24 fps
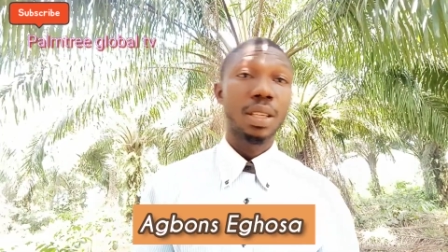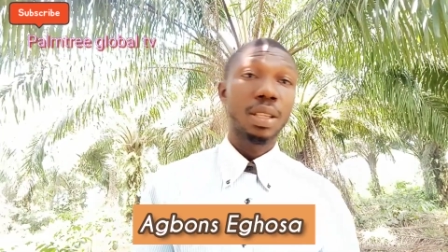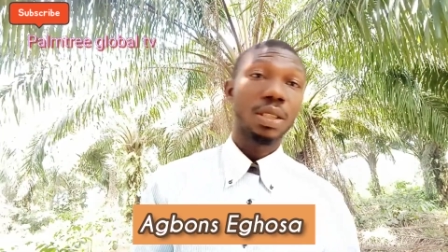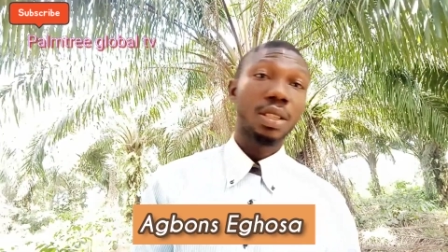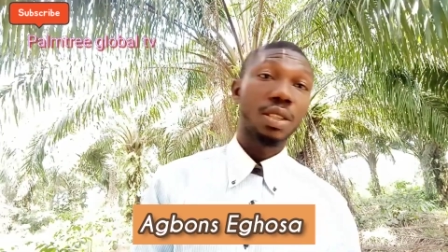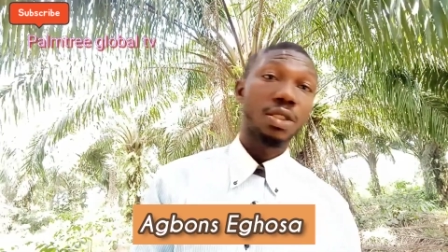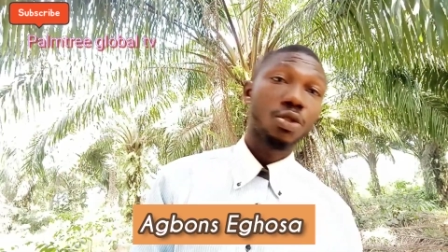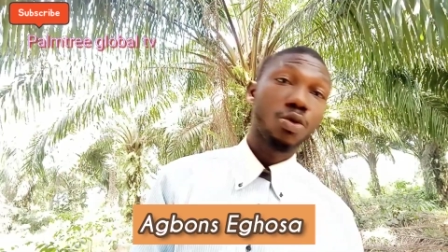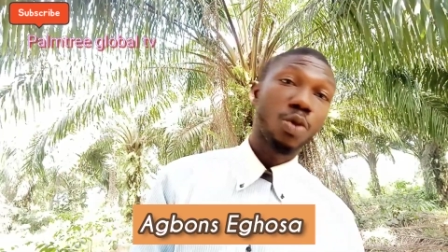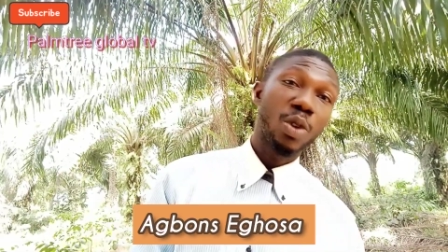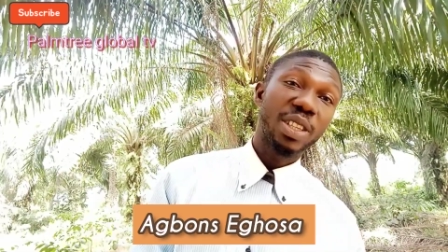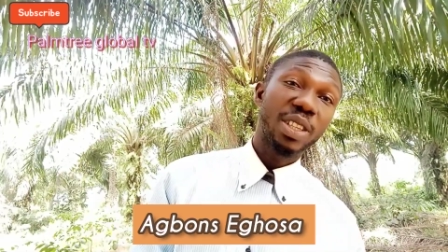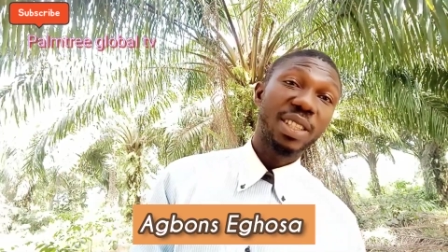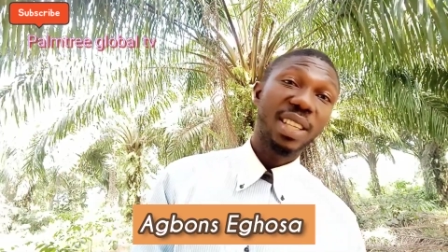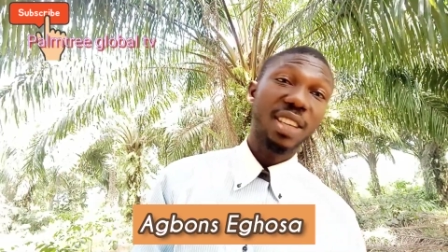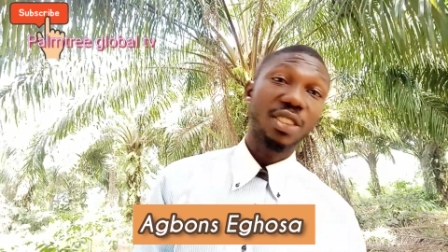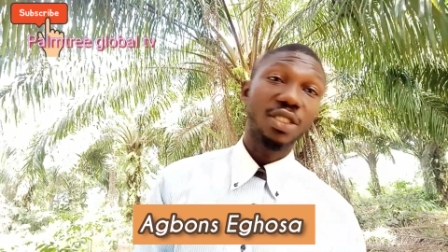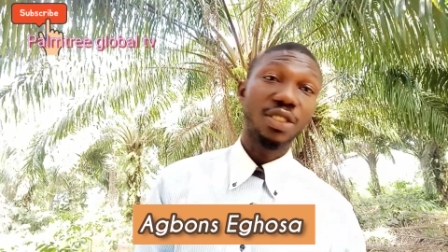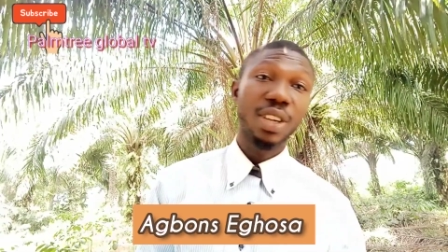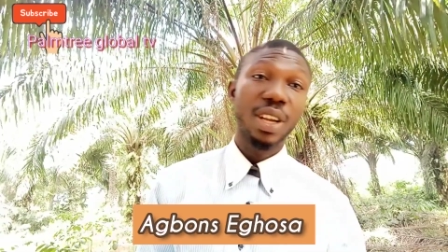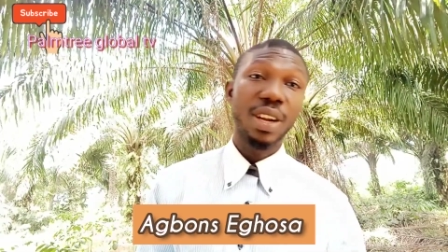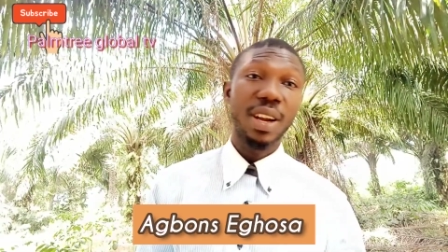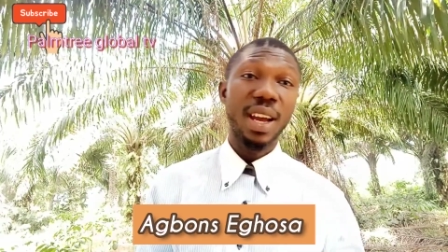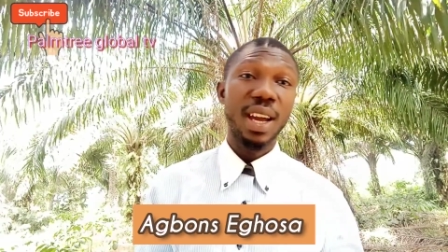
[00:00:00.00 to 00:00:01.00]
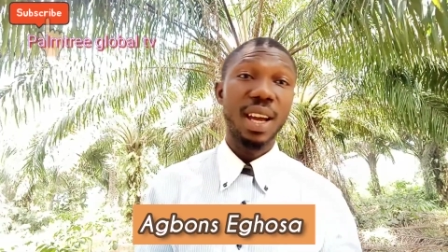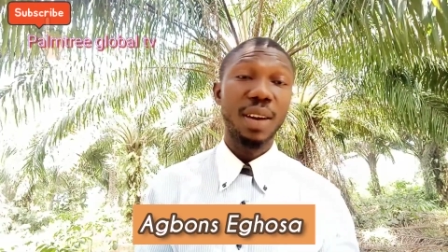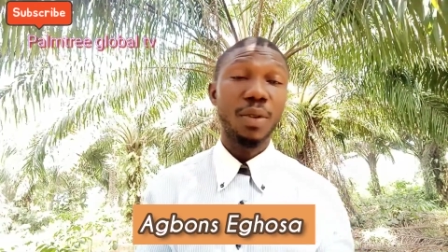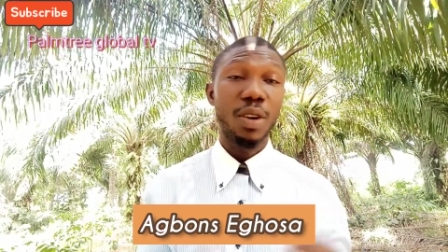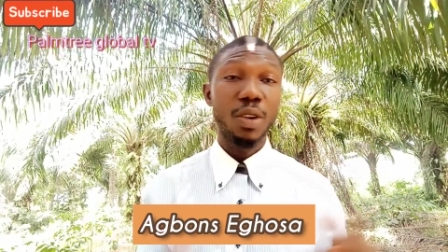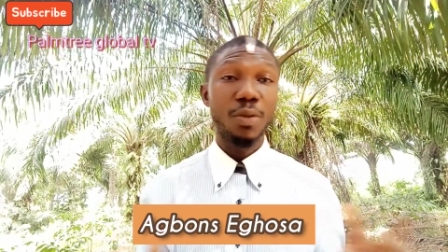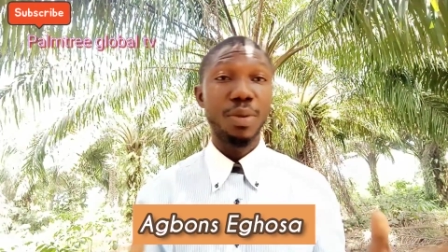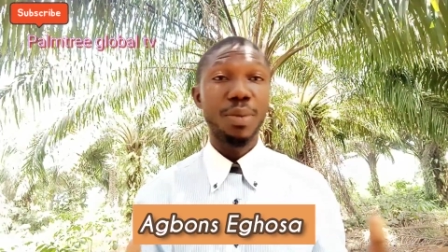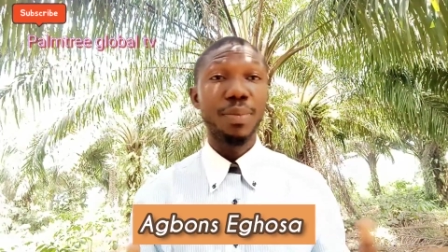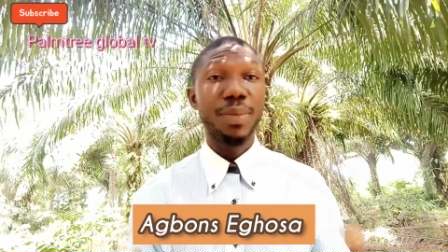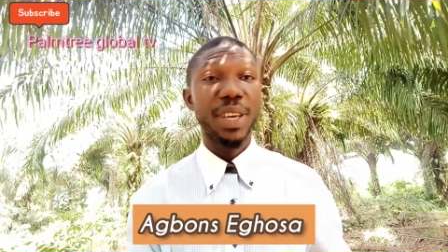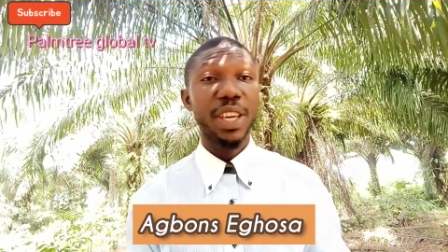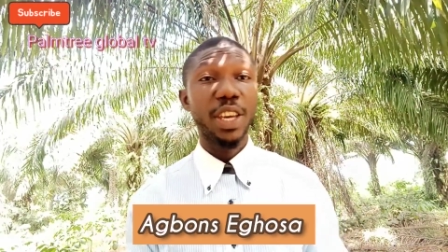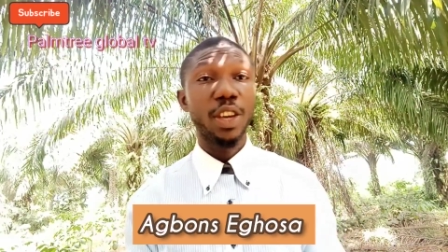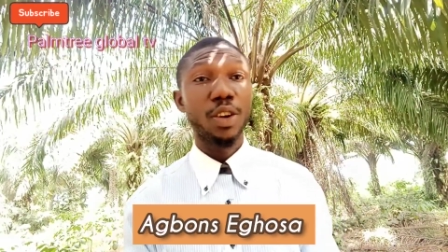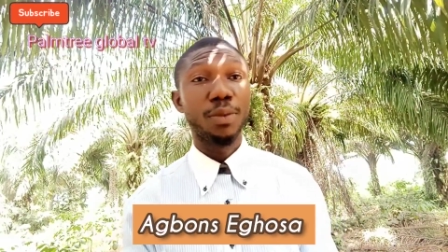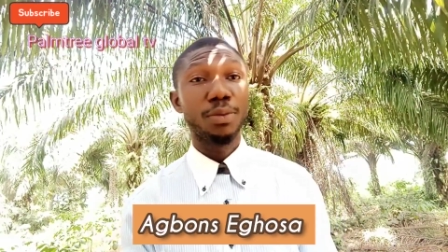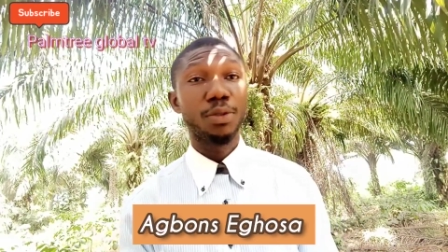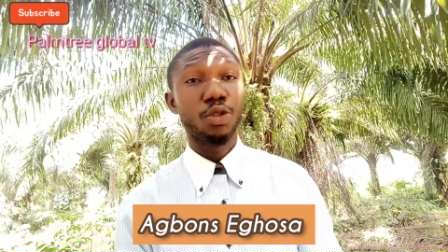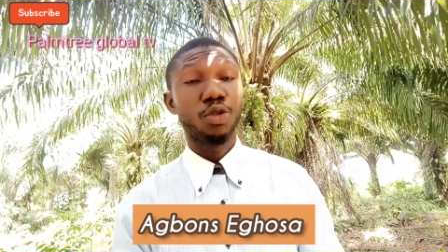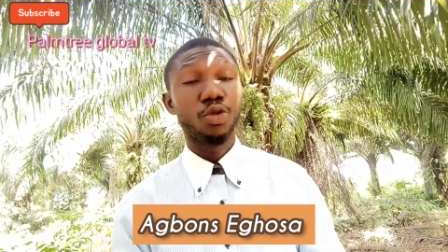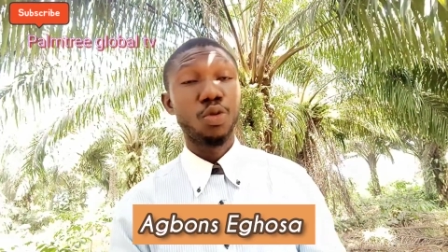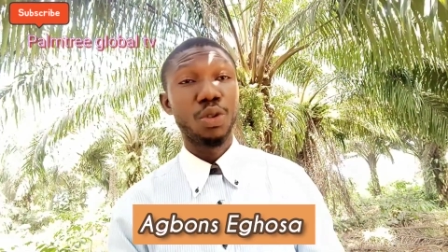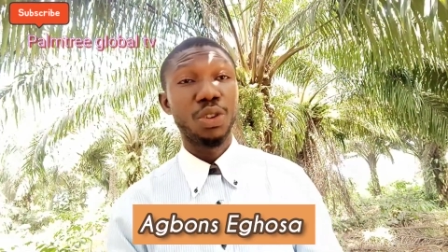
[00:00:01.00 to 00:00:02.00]
twenty thousand naira, where you'll be making up to
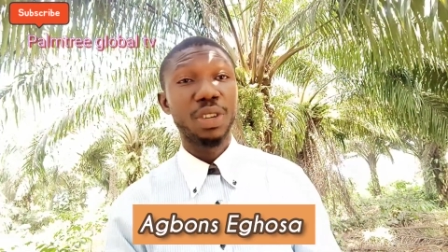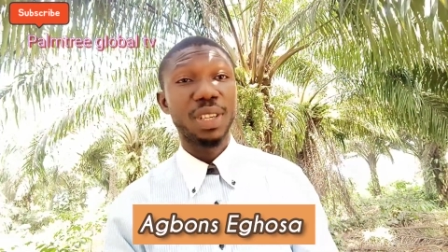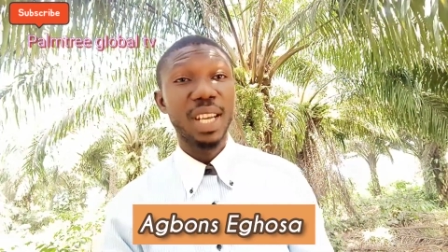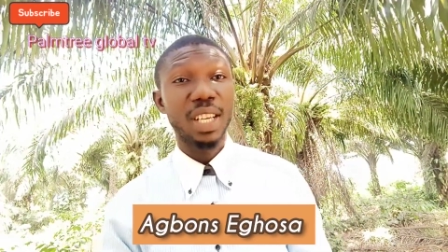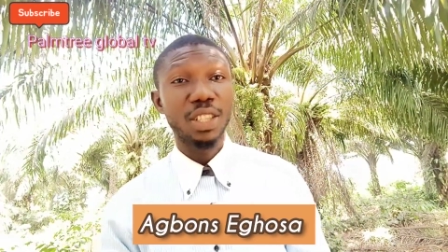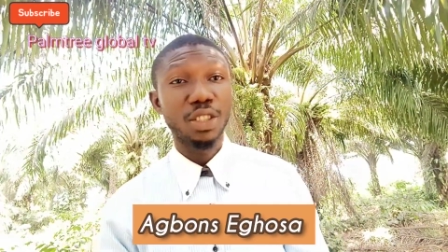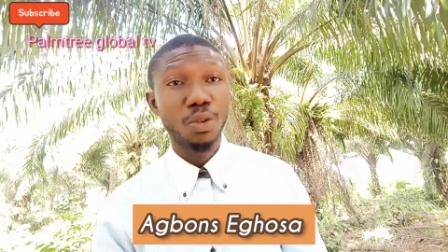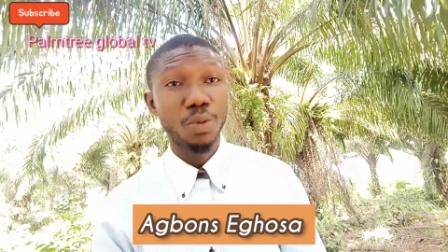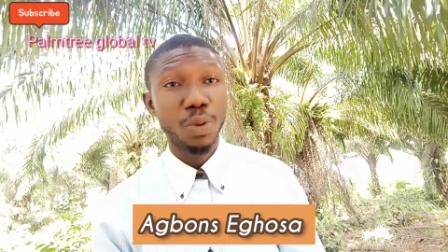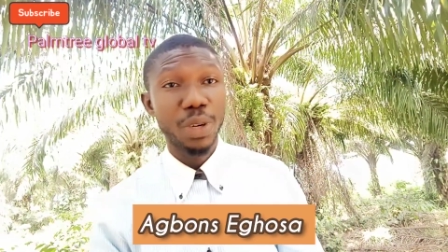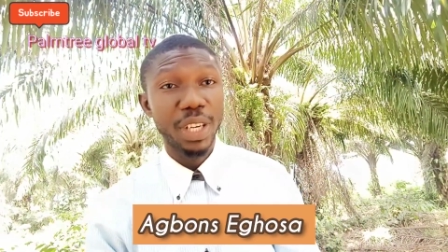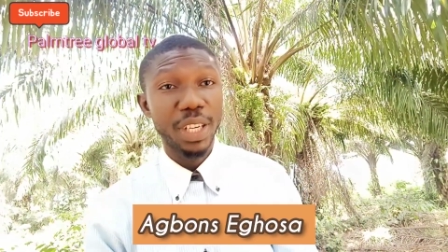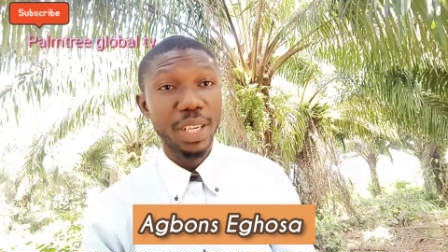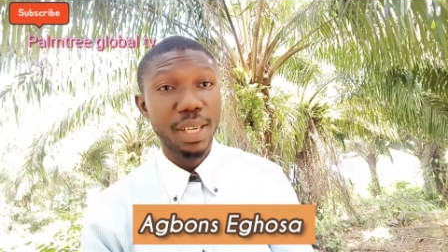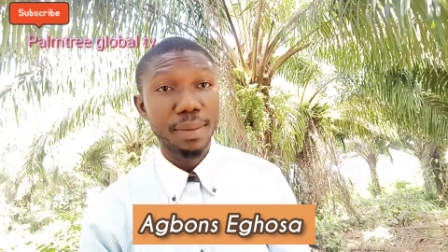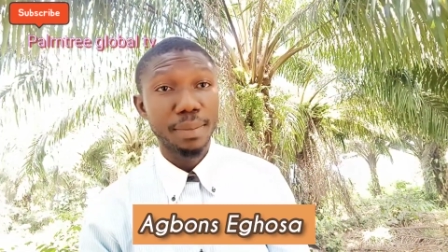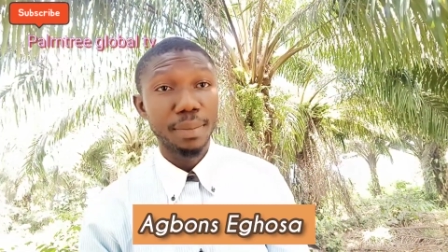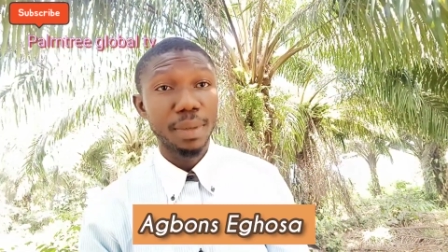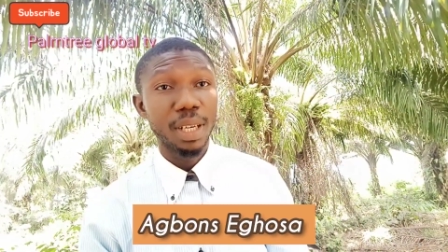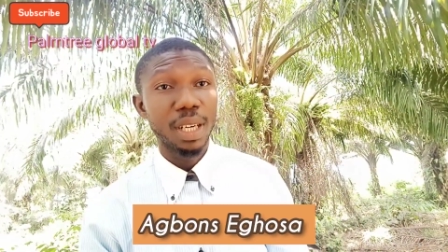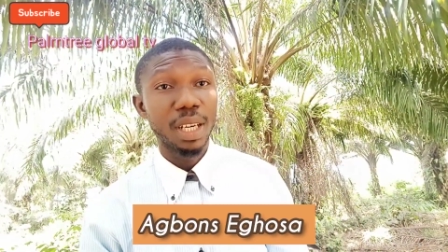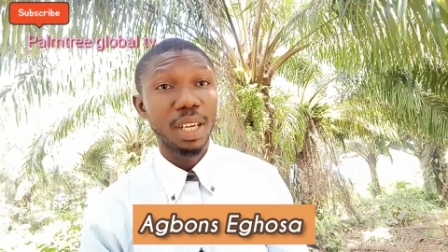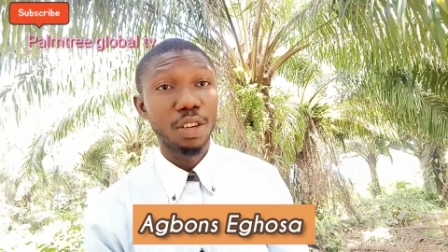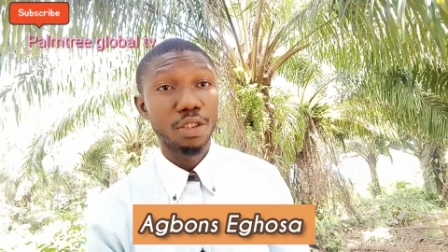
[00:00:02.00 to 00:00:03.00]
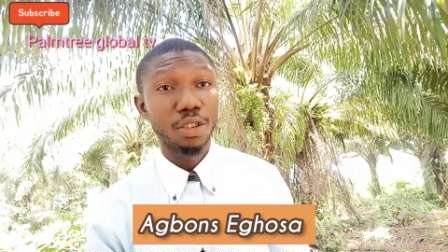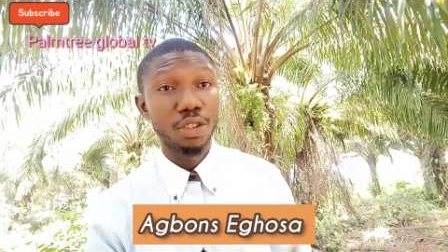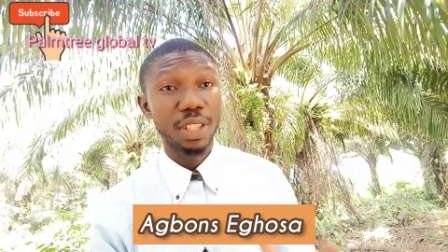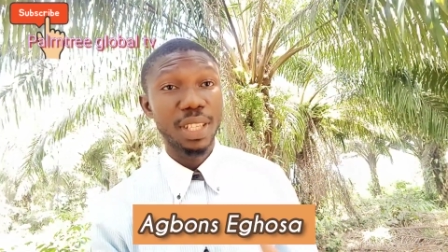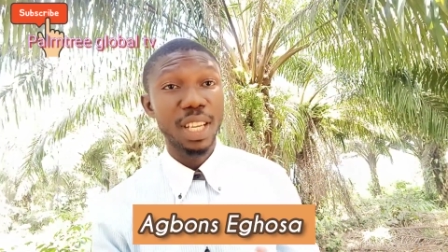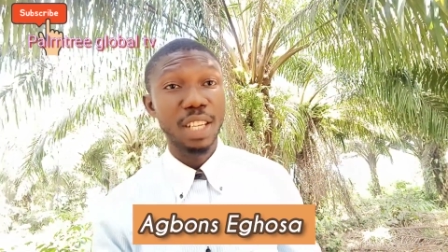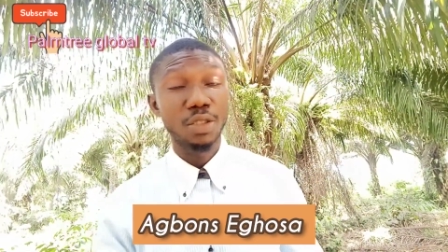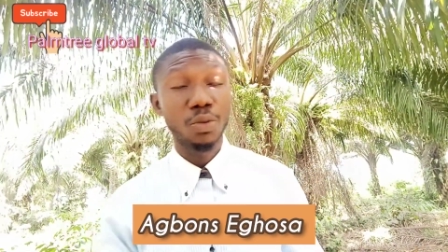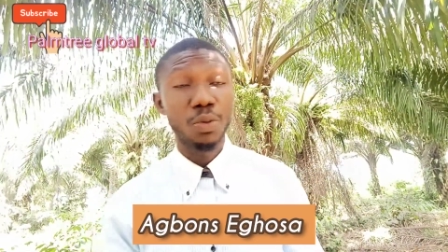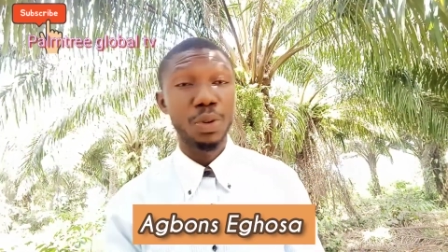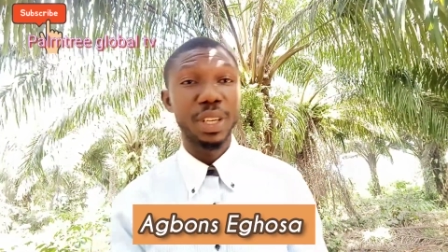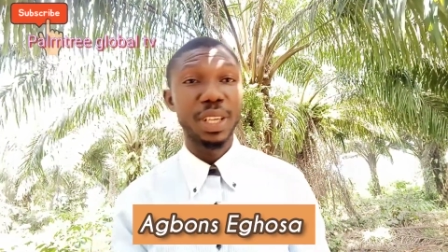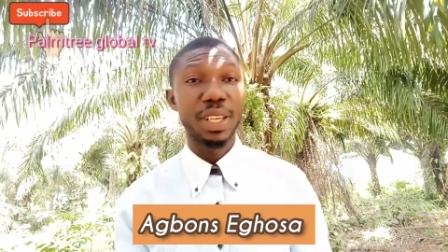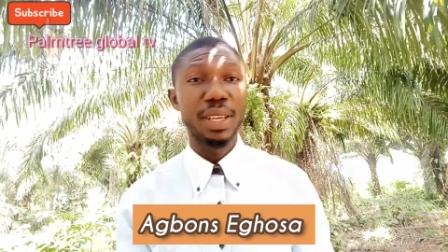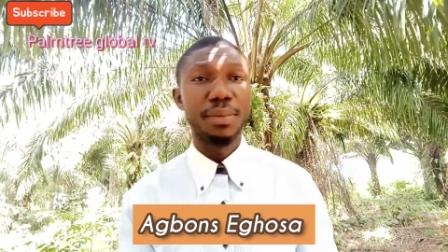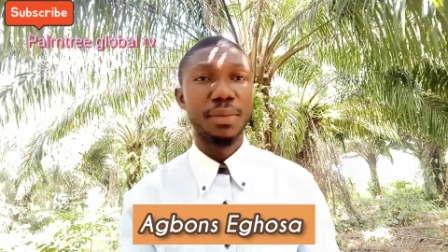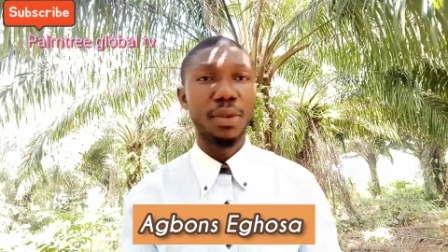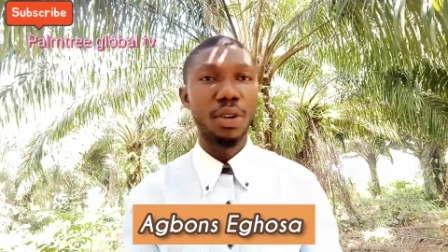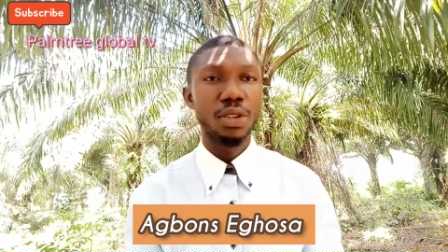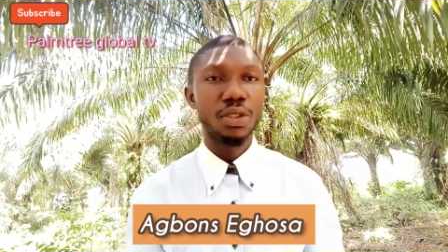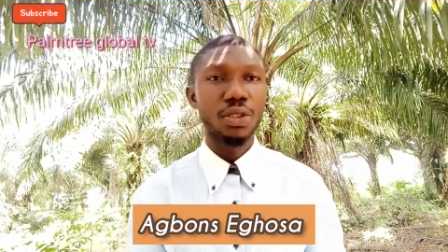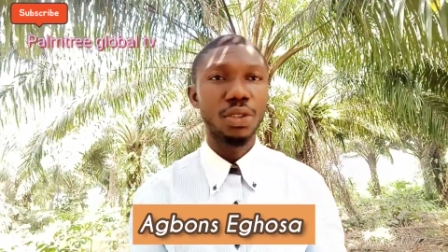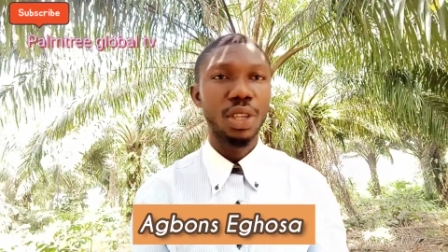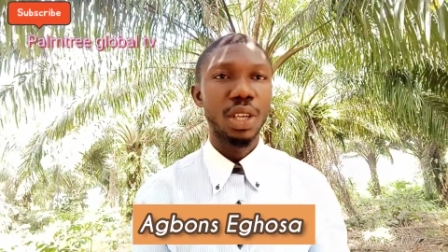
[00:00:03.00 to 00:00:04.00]
two hundred thousand within the uh, hundred thousand within a month.